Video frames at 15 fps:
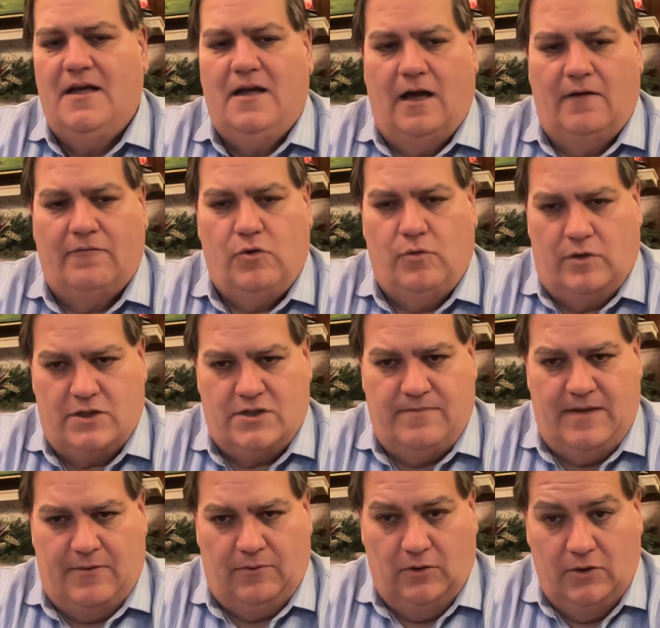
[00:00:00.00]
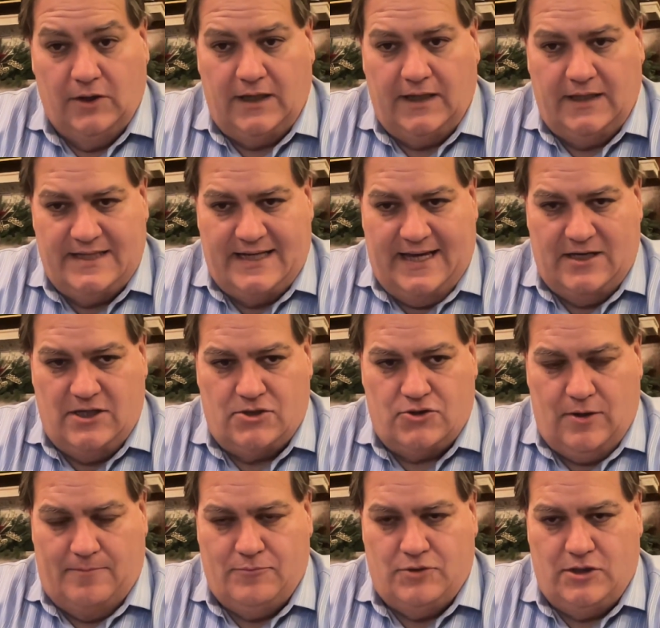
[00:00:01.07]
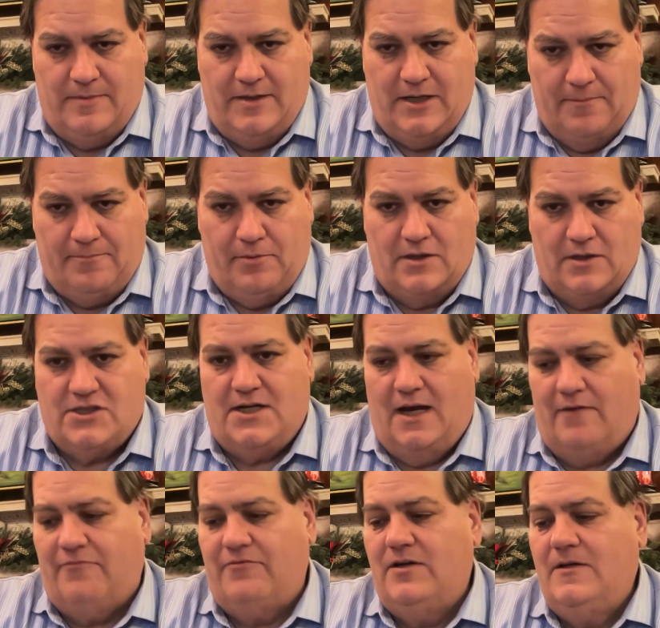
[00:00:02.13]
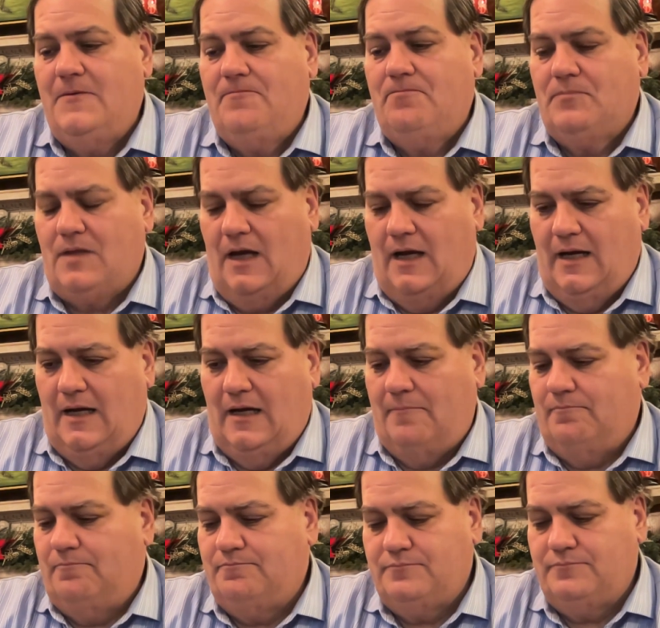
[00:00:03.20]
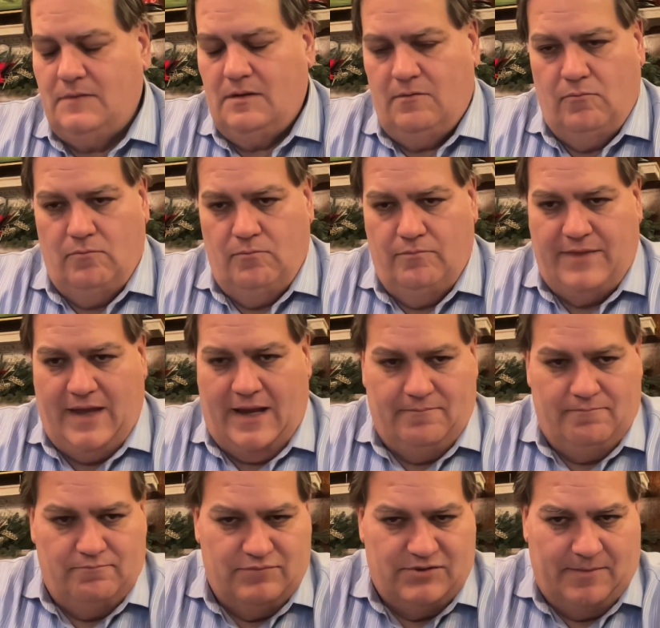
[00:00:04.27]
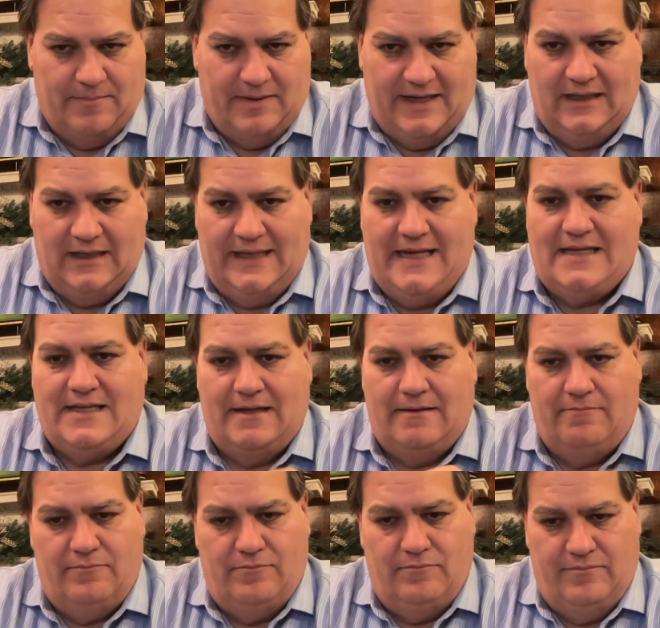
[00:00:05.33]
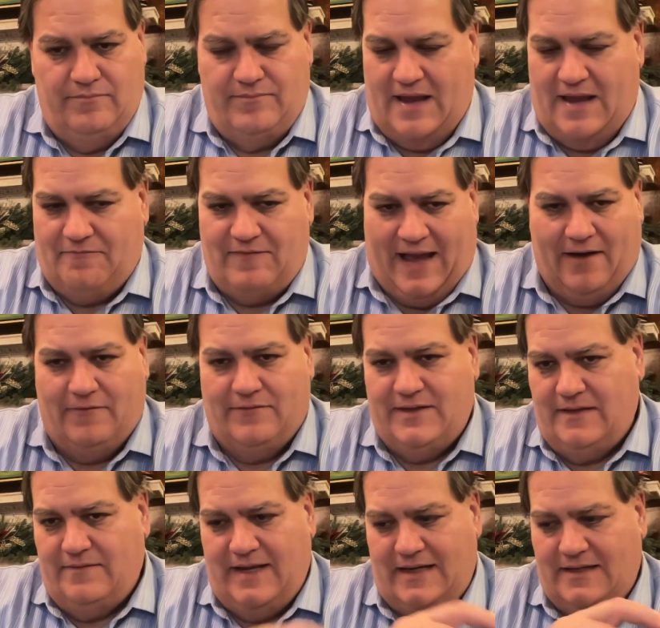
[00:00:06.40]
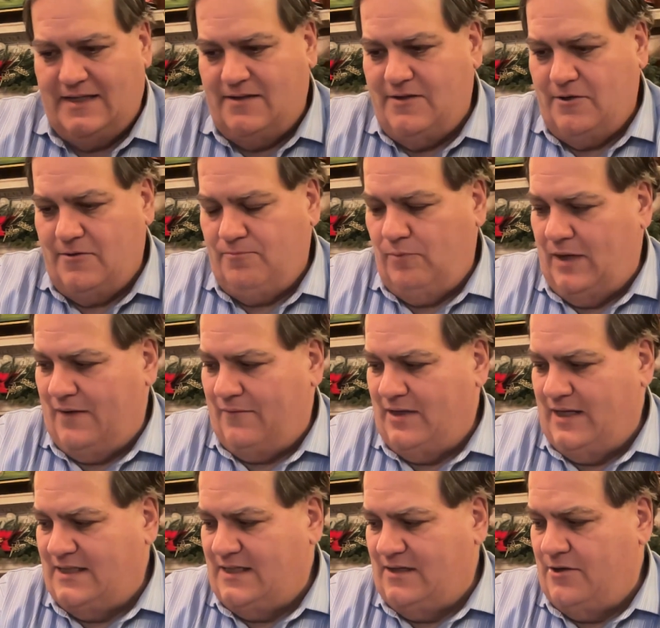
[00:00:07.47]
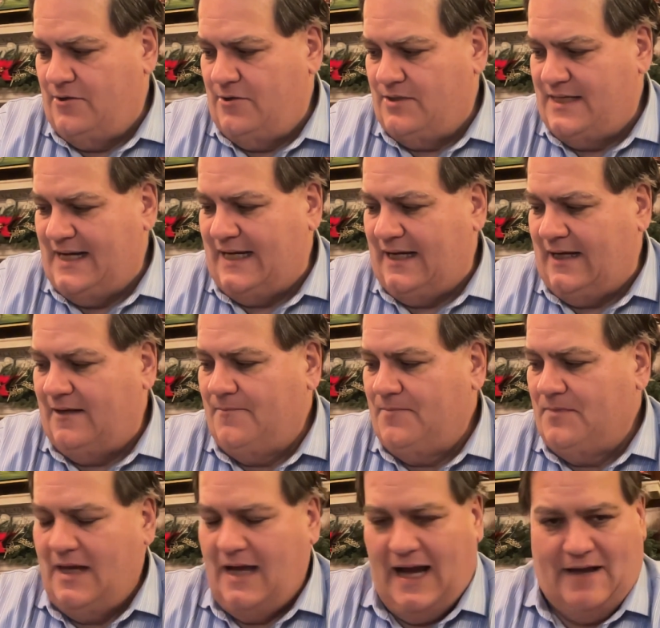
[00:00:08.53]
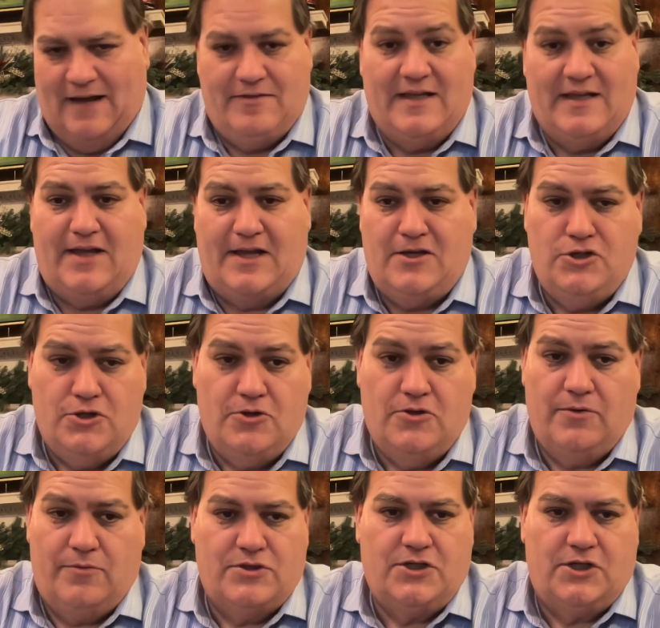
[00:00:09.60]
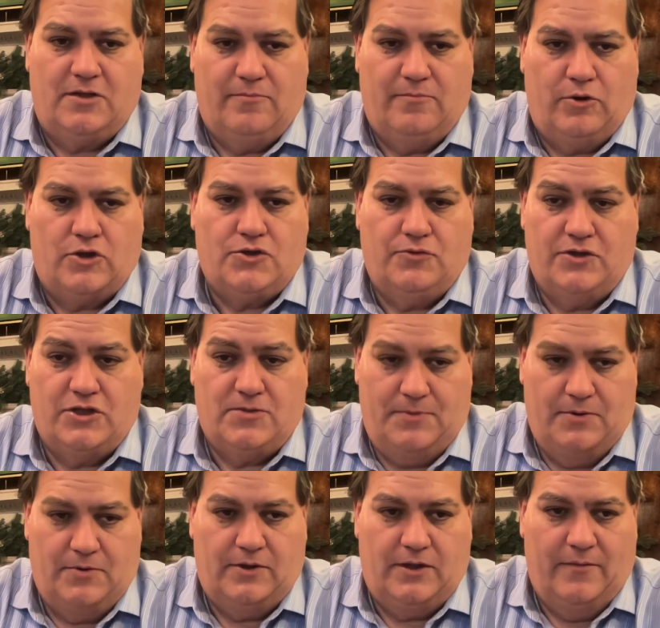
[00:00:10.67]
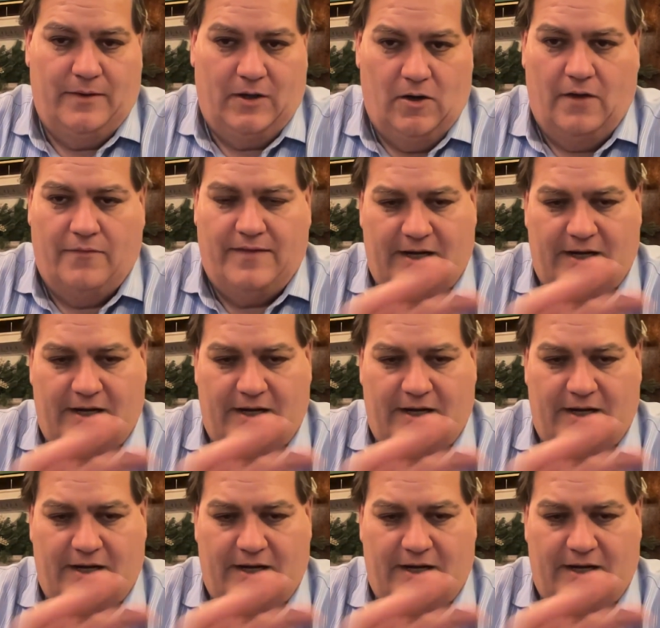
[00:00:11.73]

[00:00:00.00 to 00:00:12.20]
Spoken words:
Of course, they were looking to trip Jimmy up on stuff. Somebody leaked it. They found it. They did their digging. I think they knew there was a commercial dispute going on.